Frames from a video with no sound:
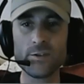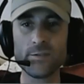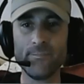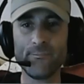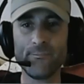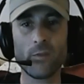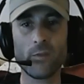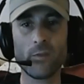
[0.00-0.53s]

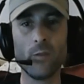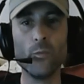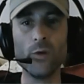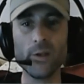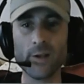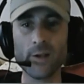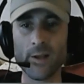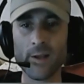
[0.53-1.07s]
there's
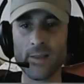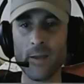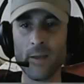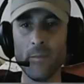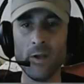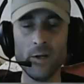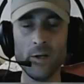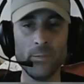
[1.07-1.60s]
really
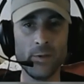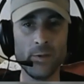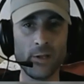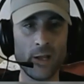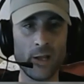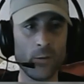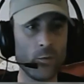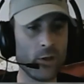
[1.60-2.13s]
not that many
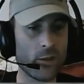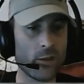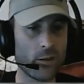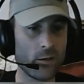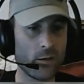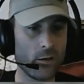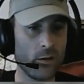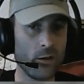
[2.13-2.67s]
to begin
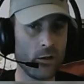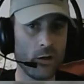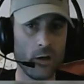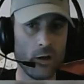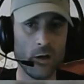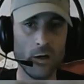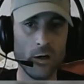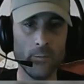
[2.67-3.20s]
with,
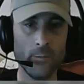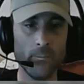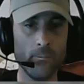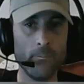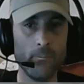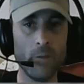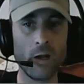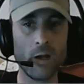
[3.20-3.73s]

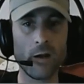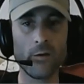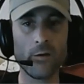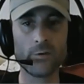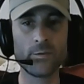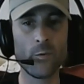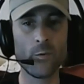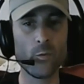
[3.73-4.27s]

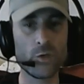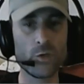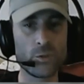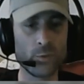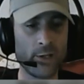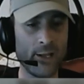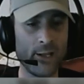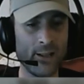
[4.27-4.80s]
but some of the
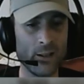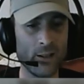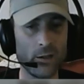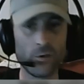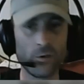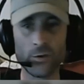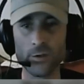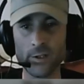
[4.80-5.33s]
ones you want to get
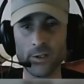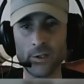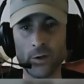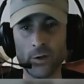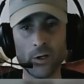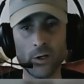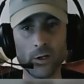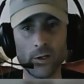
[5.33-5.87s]
a little
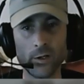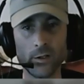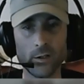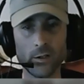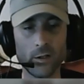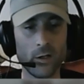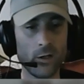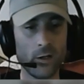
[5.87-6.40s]
earlier
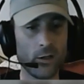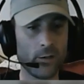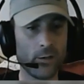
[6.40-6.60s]
on